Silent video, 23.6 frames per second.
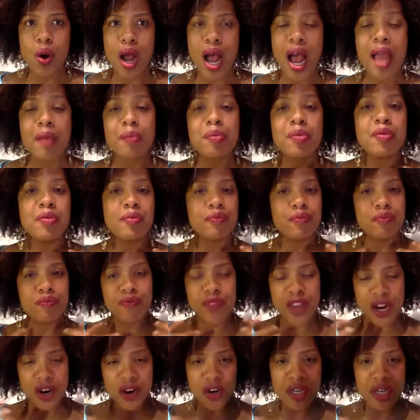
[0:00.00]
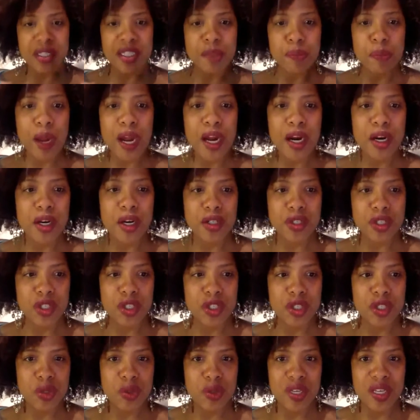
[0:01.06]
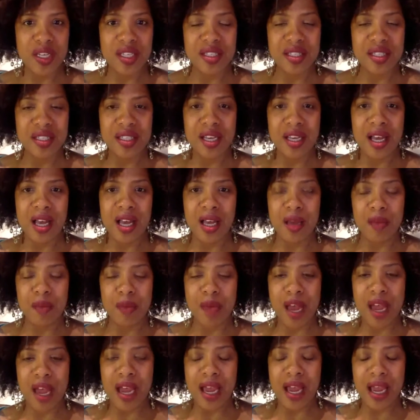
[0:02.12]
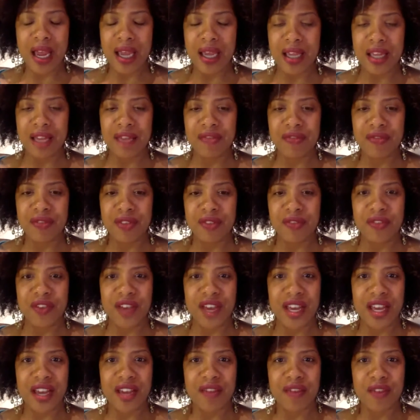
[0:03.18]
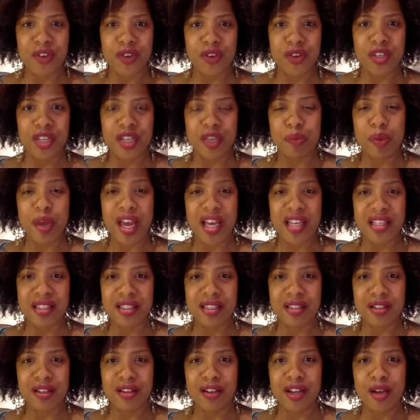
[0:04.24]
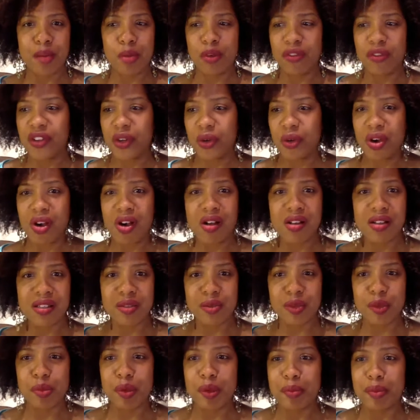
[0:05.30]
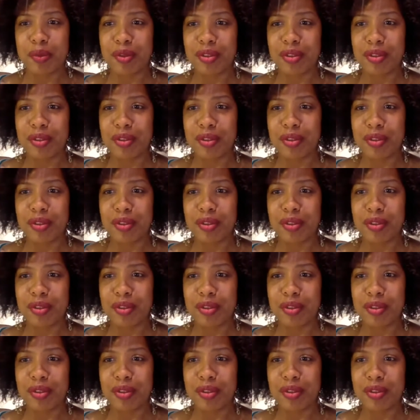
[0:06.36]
I'm very inspired to do this. If I ever get past a couple phone calls with people.